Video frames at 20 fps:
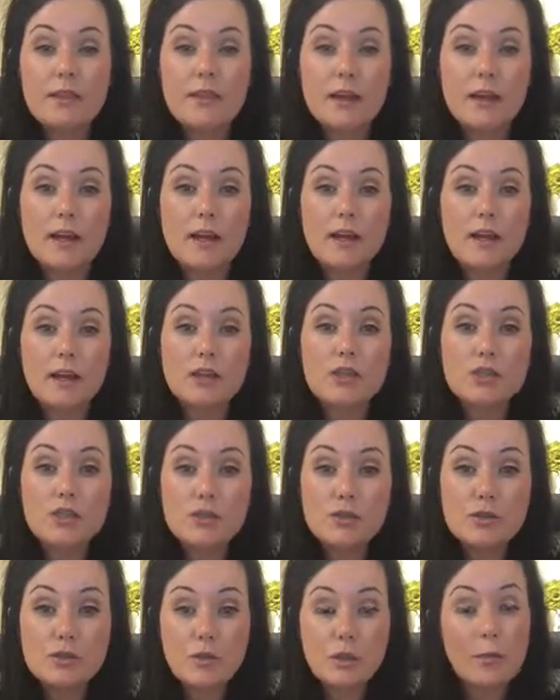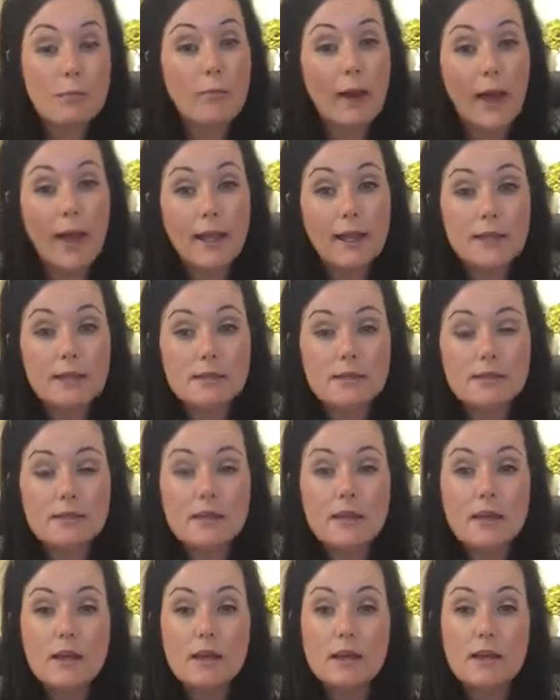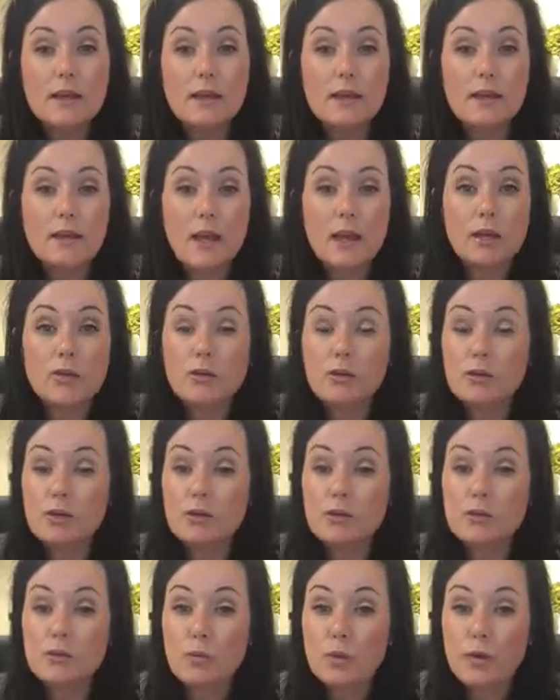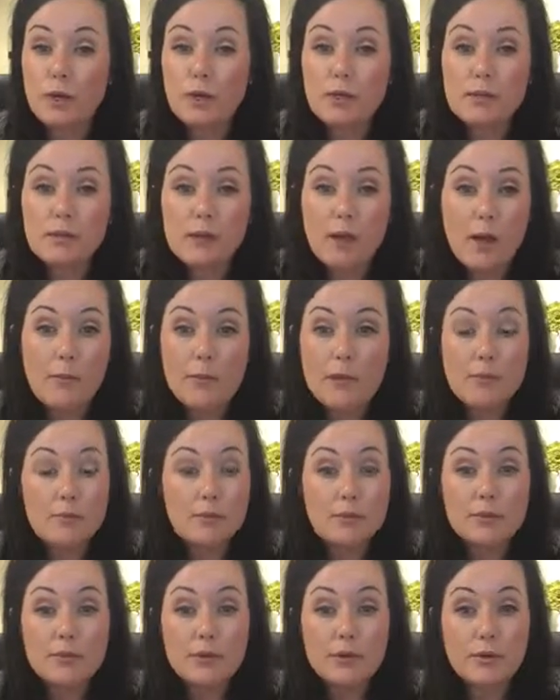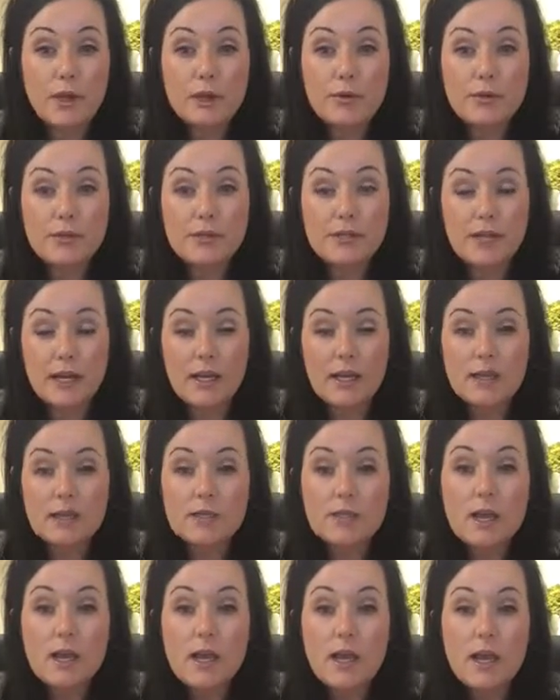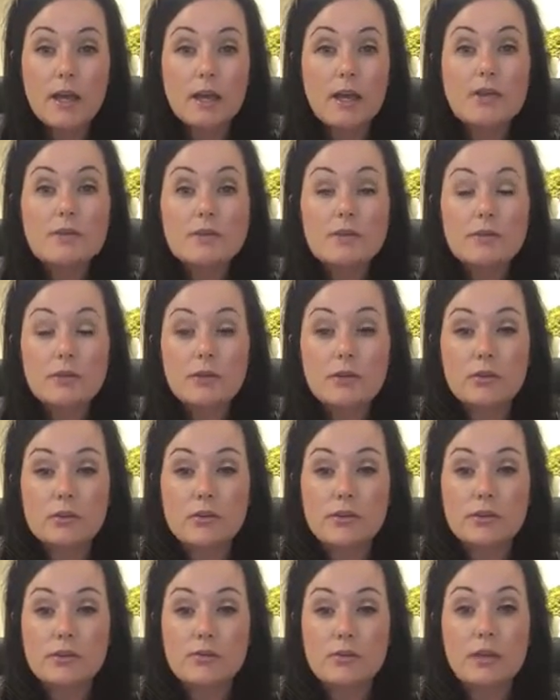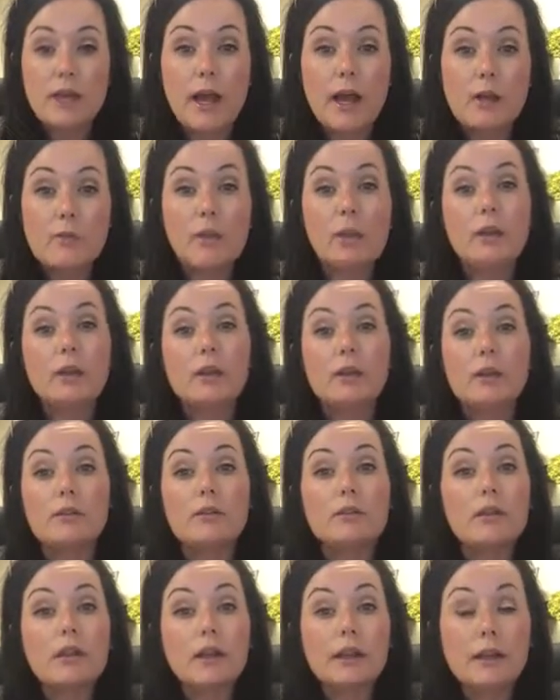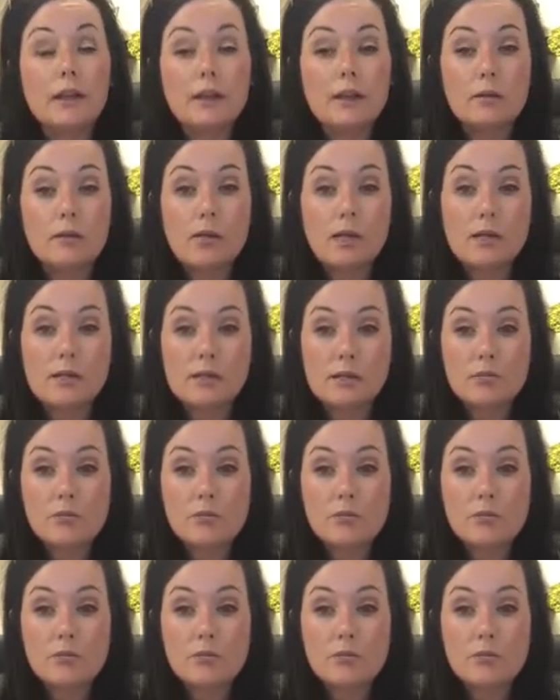the issues with bias in that you could use wording that people don't understand. It also increases reliability and validity, because